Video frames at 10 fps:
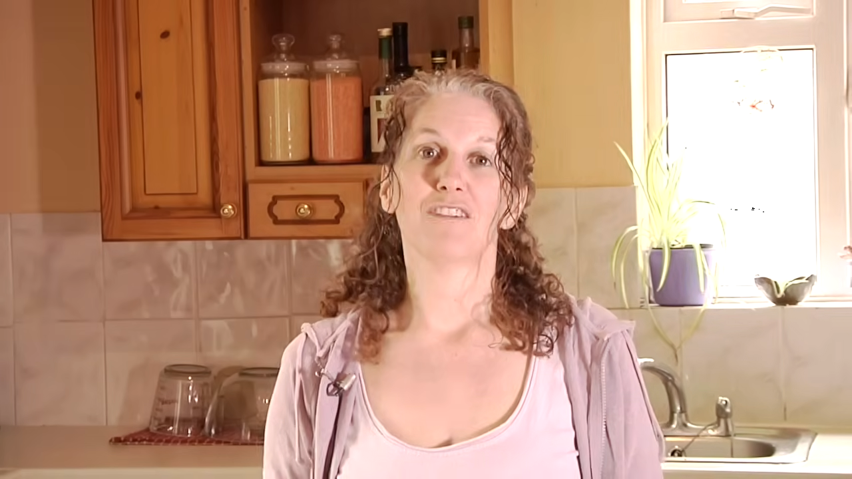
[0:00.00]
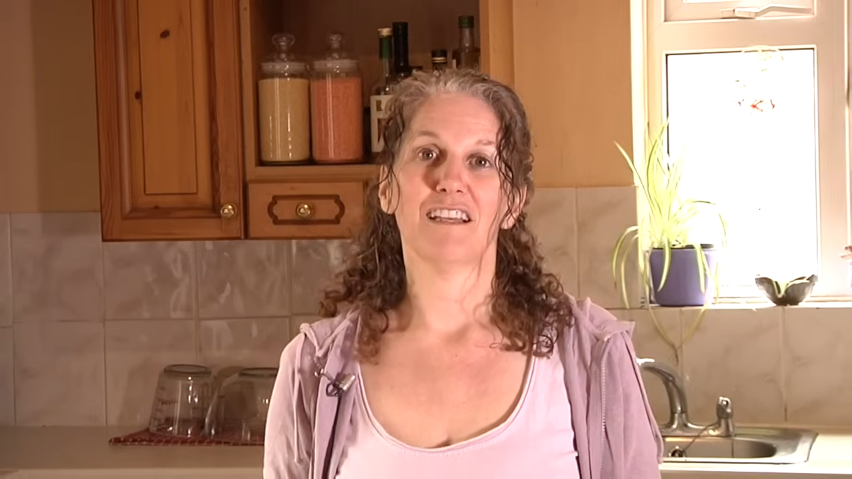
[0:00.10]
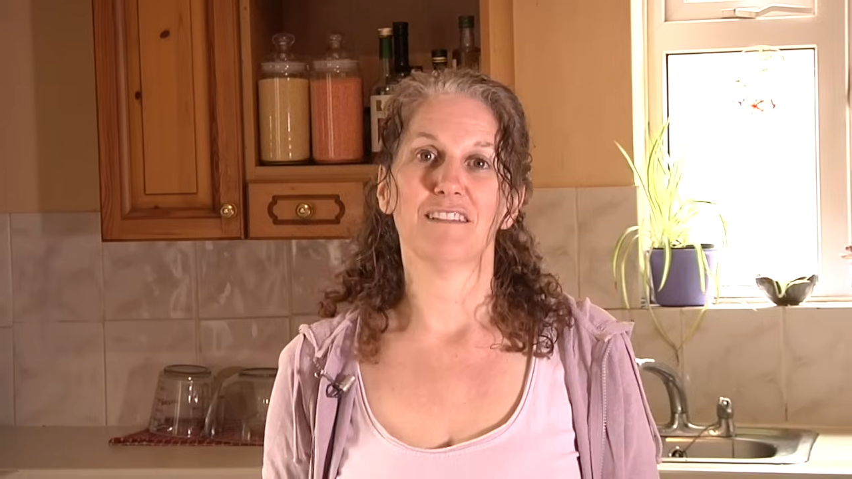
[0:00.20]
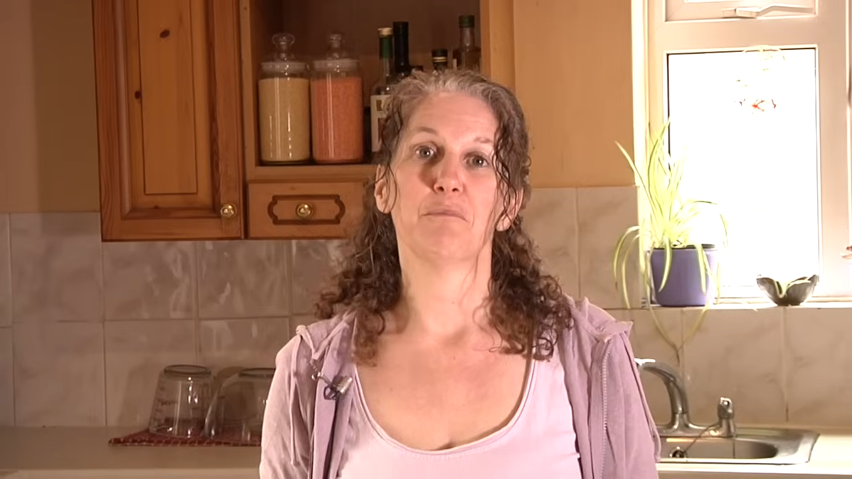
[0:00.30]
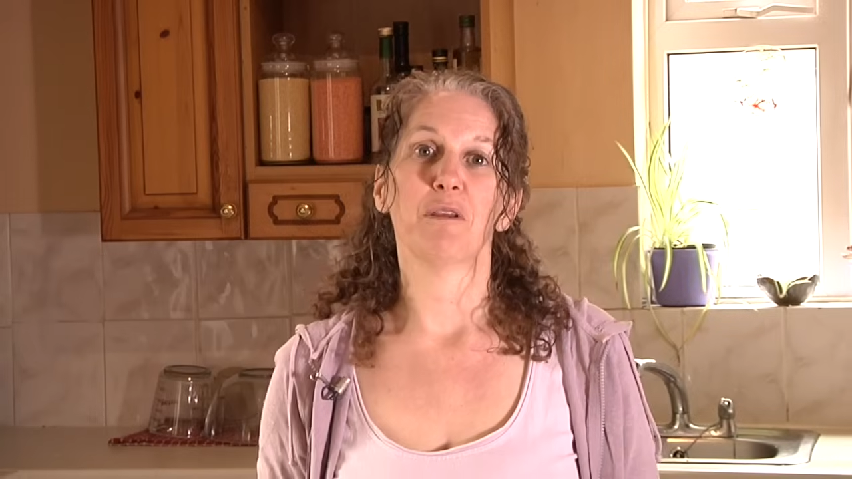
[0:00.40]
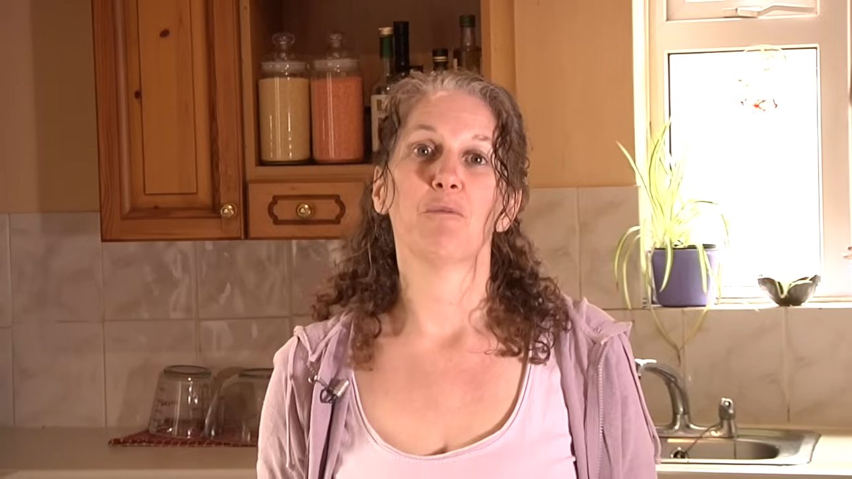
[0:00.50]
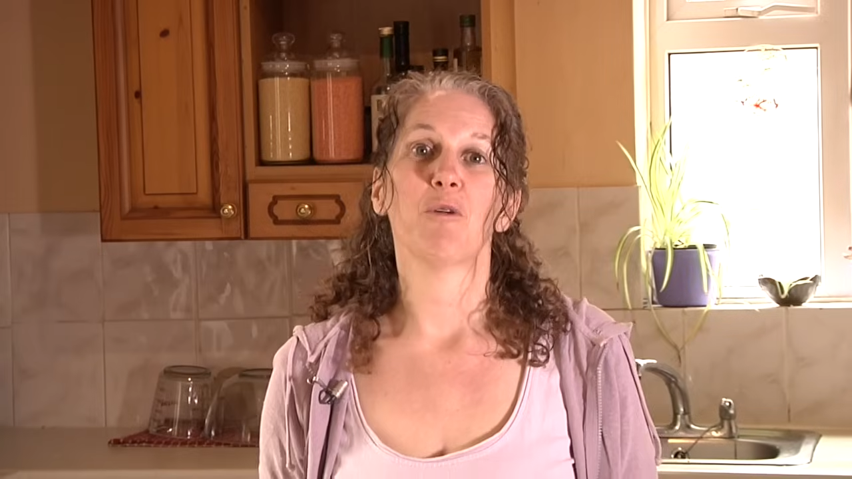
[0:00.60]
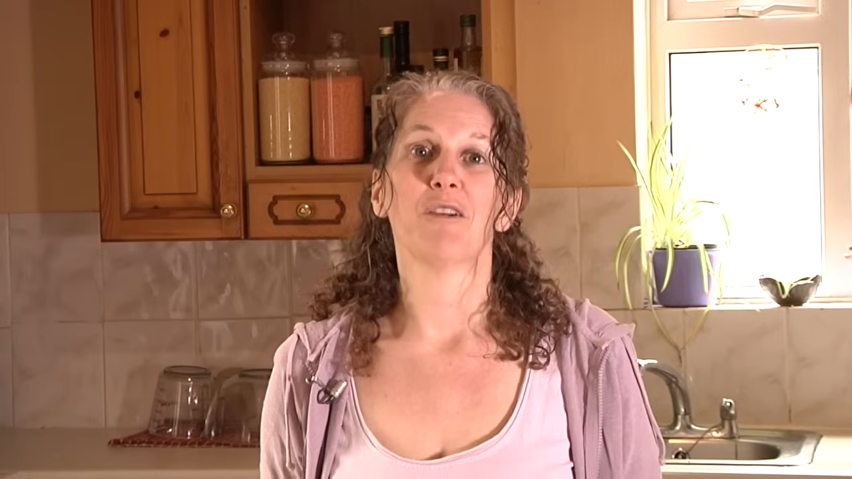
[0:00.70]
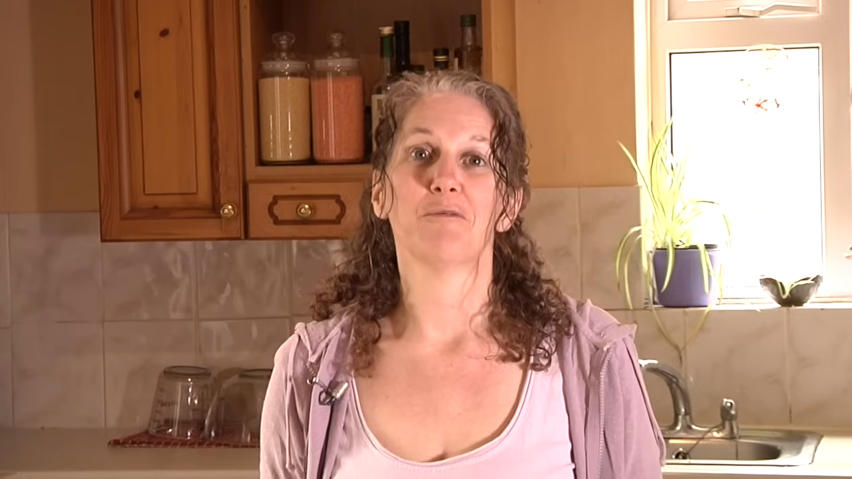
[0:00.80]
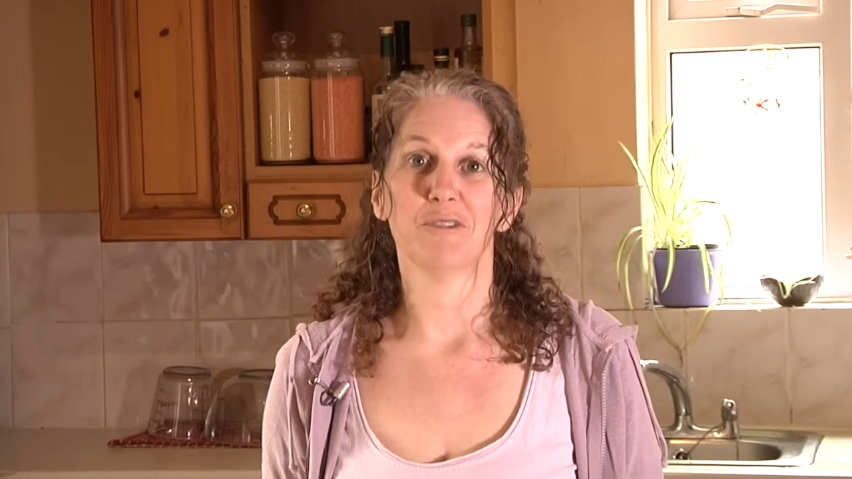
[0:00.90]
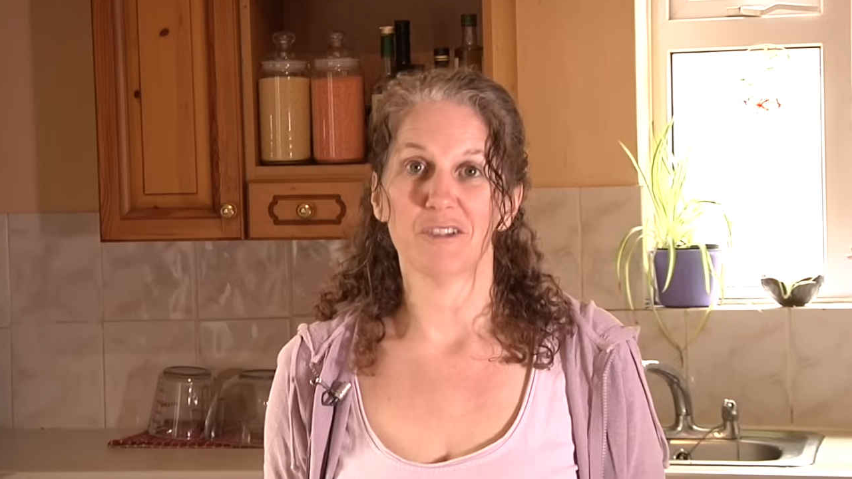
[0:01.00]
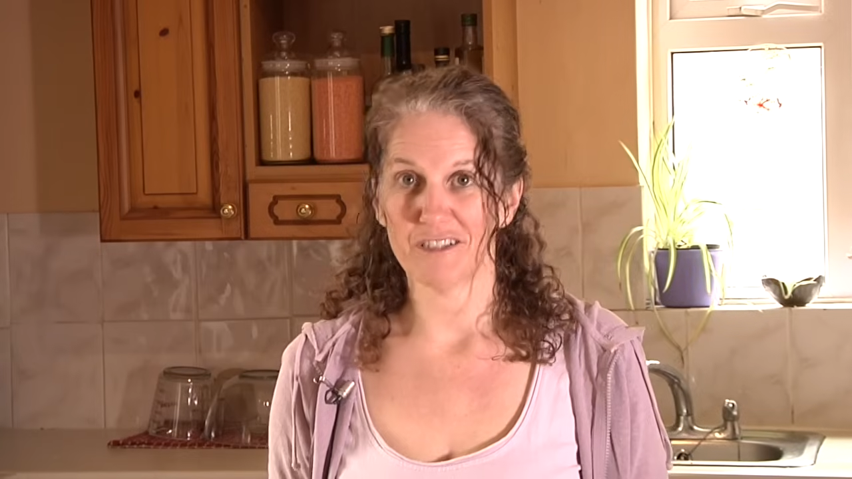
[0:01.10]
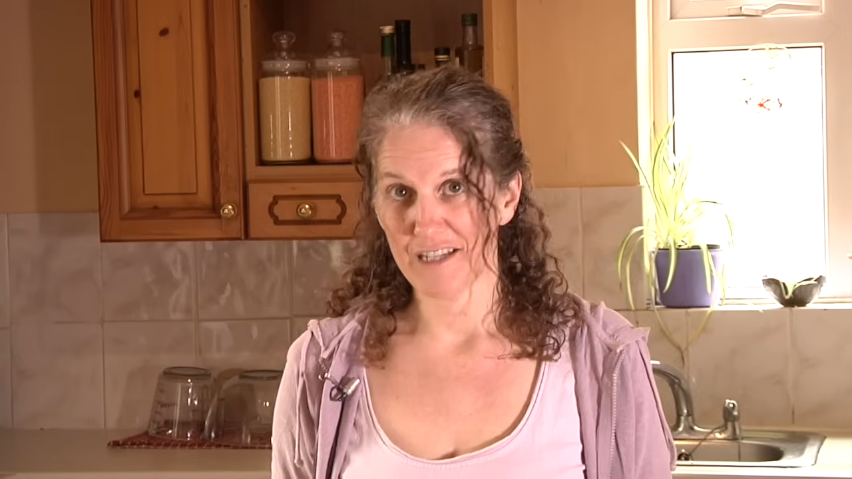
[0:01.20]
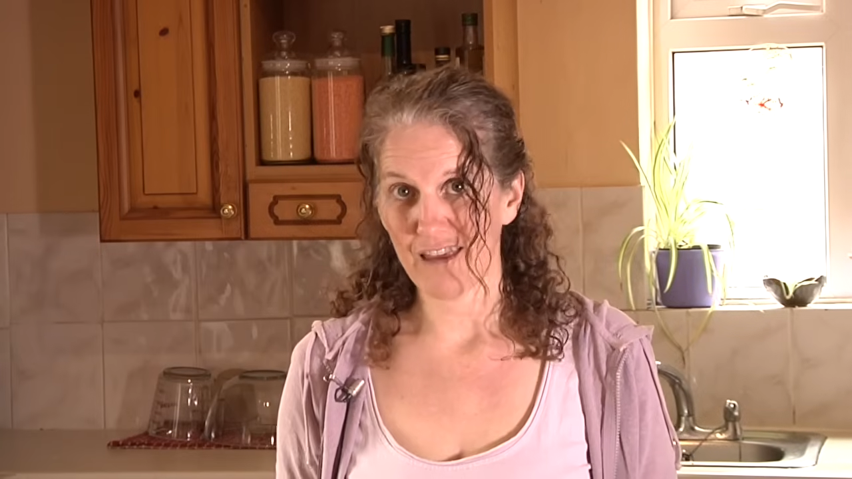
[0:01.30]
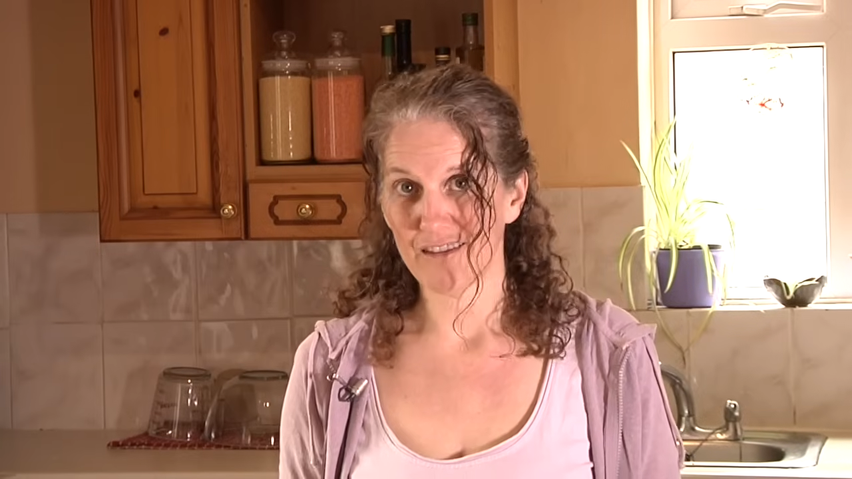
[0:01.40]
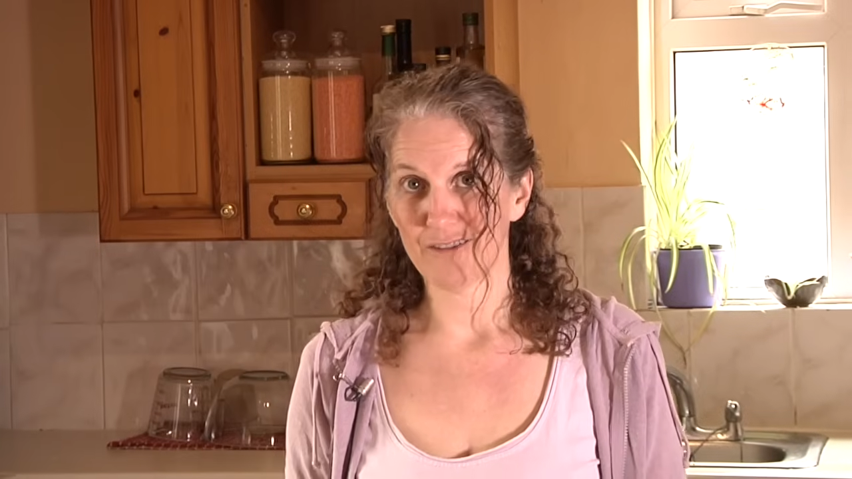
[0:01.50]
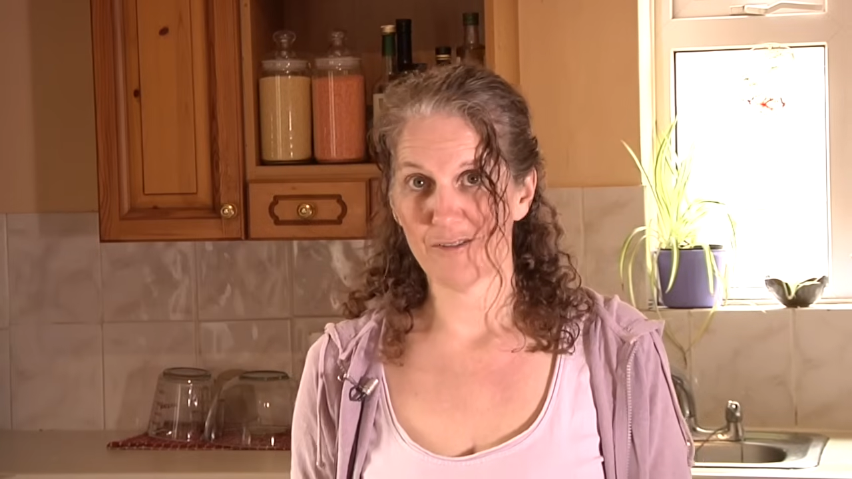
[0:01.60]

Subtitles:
It's been wonderful to share this